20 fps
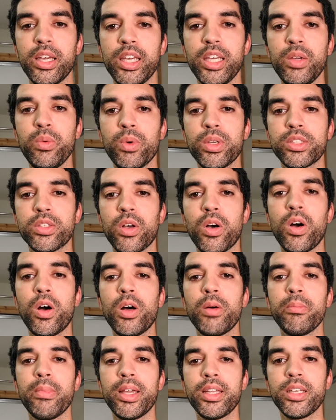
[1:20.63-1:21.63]
He wants
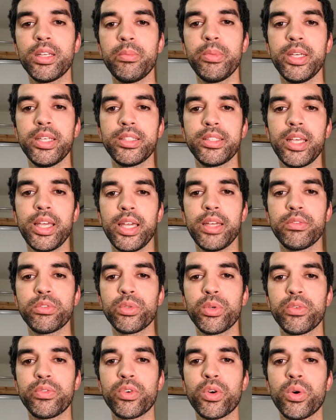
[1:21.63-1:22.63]
all men to be saved.
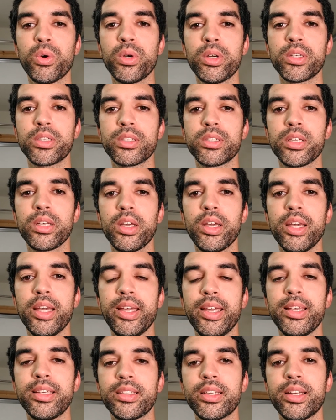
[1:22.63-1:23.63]
So of course,
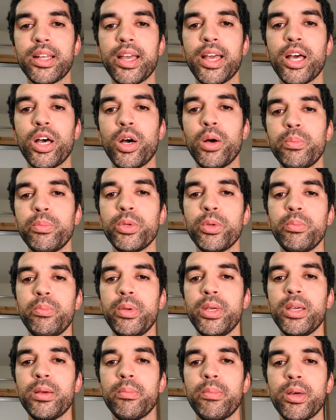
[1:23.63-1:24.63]
he's going to help you
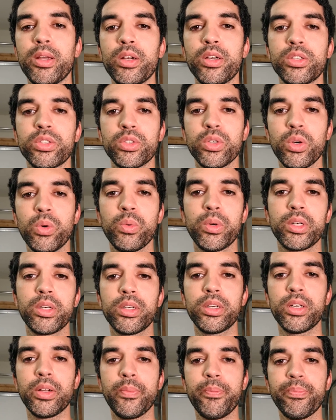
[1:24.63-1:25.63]
be a better soul
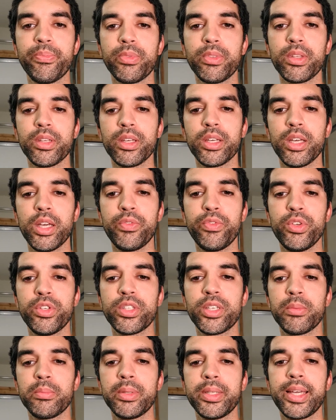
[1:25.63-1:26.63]
winner if you
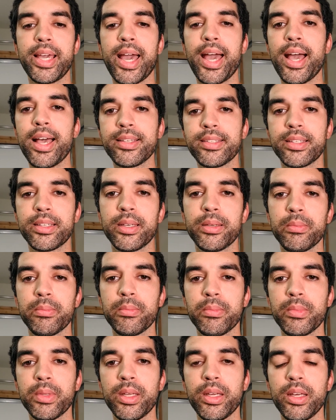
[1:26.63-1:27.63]
simply ask him.